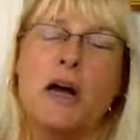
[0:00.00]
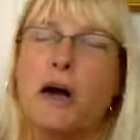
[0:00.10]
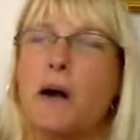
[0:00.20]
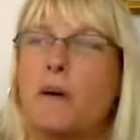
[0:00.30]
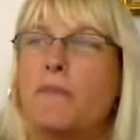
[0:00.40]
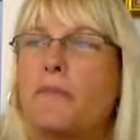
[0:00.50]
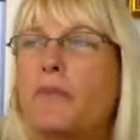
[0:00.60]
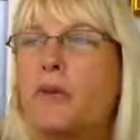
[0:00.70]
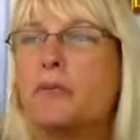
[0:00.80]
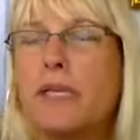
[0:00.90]

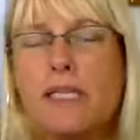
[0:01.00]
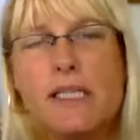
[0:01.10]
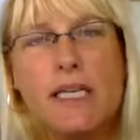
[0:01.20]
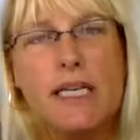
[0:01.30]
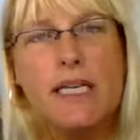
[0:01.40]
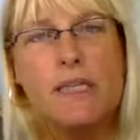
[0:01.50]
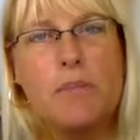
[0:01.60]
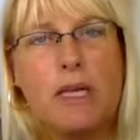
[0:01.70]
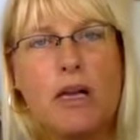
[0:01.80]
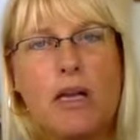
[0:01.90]
The reason is
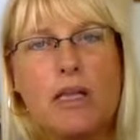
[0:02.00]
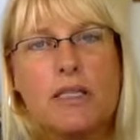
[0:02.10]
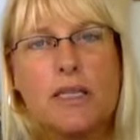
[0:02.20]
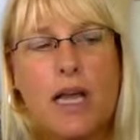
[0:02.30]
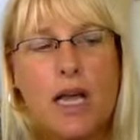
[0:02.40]
because